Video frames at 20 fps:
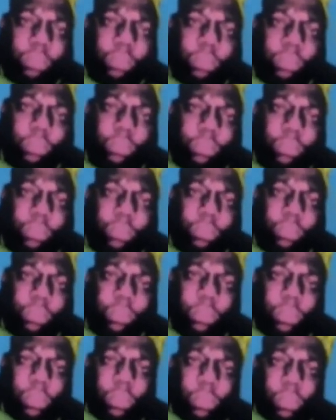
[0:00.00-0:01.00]

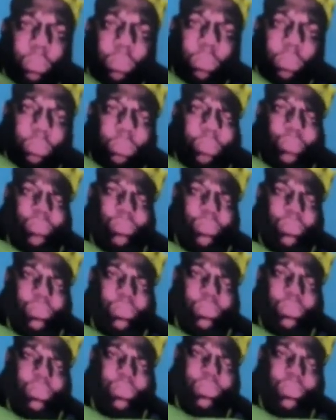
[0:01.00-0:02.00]

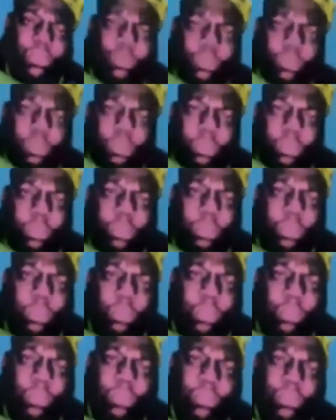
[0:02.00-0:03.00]

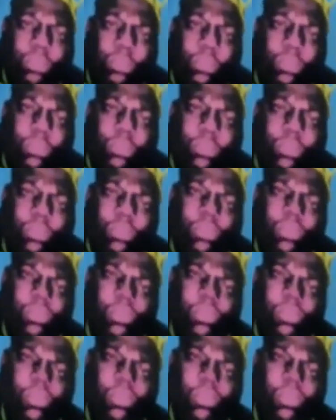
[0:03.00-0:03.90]
(silent)